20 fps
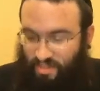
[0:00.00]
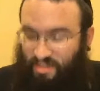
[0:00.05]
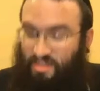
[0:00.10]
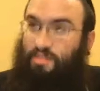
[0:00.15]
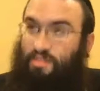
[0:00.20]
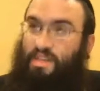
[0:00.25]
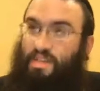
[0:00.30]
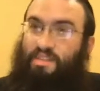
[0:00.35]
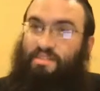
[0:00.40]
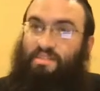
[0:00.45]

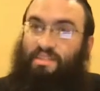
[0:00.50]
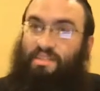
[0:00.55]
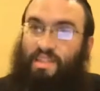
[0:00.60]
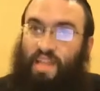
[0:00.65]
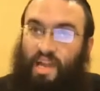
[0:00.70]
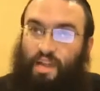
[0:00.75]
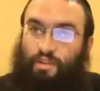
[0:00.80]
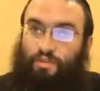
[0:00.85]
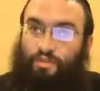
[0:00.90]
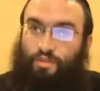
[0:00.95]
He's giving his
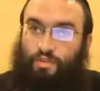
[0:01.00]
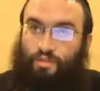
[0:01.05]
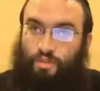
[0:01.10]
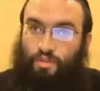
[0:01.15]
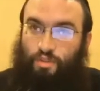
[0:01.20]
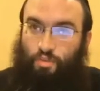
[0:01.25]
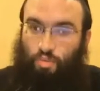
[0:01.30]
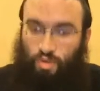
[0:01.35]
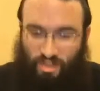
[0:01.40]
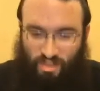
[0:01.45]
life
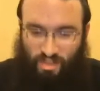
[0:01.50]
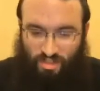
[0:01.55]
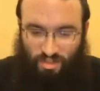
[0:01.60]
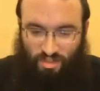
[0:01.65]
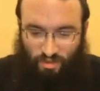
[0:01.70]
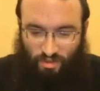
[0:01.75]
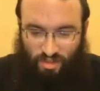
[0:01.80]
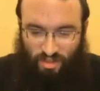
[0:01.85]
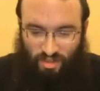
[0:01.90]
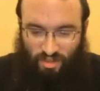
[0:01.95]
for the work
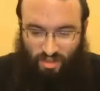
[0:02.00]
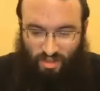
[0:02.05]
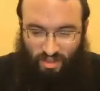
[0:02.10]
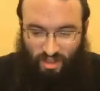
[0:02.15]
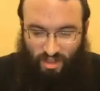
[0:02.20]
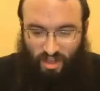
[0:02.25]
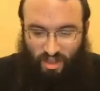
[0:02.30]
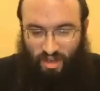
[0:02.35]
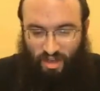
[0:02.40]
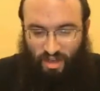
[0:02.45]
he's
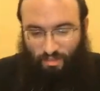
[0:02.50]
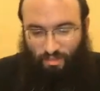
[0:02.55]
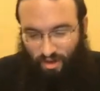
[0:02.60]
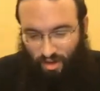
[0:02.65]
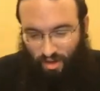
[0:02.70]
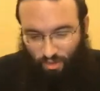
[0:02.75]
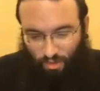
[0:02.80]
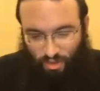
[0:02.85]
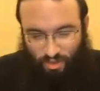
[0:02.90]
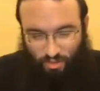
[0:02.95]
doing.
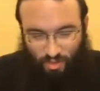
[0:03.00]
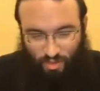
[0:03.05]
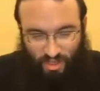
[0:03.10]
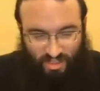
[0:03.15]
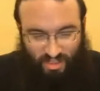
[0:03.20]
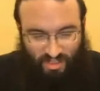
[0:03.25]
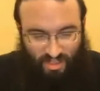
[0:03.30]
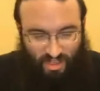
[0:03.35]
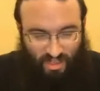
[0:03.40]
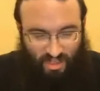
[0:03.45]
But in other words,
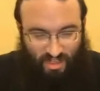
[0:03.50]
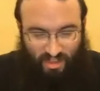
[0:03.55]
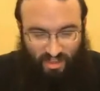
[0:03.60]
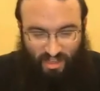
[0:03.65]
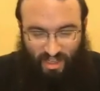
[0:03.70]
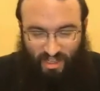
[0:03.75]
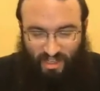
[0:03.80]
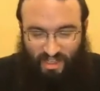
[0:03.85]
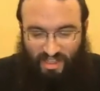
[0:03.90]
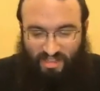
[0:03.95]
we could
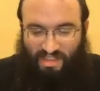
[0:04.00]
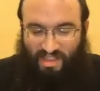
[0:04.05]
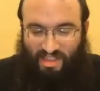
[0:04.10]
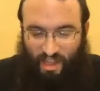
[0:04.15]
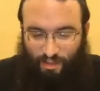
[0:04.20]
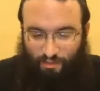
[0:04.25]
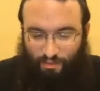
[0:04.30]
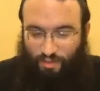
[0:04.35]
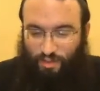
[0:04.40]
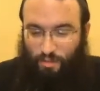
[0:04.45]
say that his
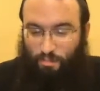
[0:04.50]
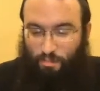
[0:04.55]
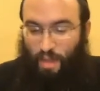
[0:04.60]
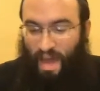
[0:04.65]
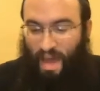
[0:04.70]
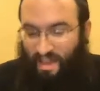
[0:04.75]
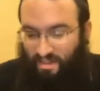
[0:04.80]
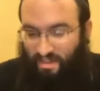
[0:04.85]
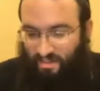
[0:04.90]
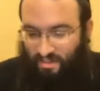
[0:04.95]
life
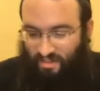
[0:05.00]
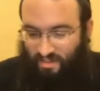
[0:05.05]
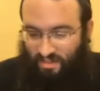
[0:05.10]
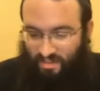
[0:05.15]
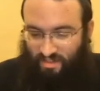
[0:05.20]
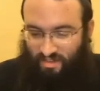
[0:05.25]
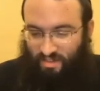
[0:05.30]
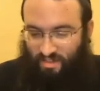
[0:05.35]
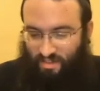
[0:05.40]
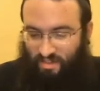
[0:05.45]

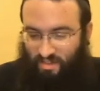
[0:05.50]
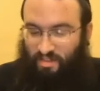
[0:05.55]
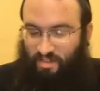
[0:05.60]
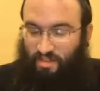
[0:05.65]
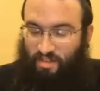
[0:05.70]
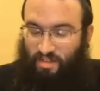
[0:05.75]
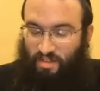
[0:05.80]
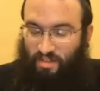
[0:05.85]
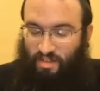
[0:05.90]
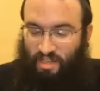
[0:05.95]
depends.
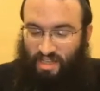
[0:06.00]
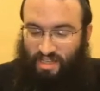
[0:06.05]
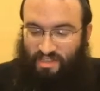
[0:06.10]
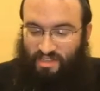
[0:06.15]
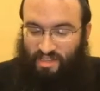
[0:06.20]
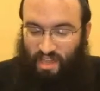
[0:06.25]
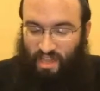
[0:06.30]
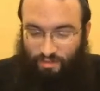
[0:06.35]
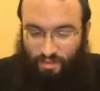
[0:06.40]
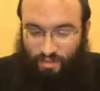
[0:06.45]

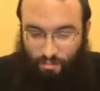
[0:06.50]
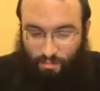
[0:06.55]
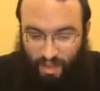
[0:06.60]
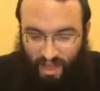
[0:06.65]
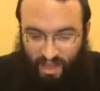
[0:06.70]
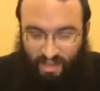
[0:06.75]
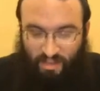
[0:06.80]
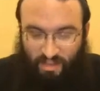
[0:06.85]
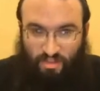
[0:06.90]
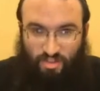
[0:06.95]
His life
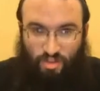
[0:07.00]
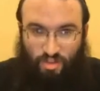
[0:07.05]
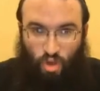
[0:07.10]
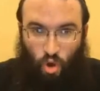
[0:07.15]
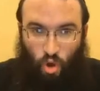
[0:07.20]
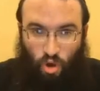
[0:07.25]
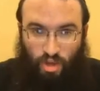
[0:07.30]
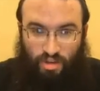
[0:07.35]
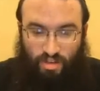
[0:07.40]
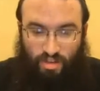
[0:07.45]

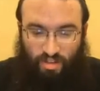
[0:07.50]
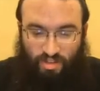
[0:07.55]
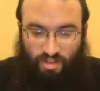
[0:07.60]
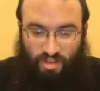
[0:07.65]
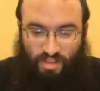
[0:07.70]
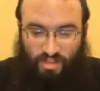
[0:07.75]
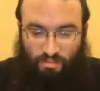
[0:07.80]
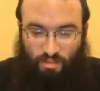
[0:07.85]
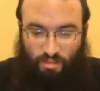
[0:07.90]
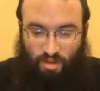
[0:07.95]
depends
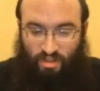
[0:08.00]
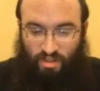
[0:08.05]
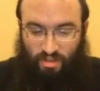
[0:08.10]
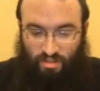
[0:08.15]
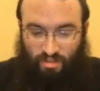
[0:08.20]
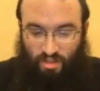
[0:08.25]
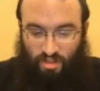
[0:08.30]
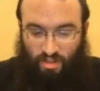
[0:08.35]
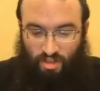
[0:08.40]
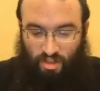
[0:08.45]
on this
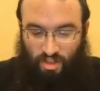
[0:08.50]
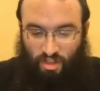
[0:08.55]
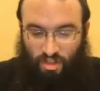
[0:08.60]
money.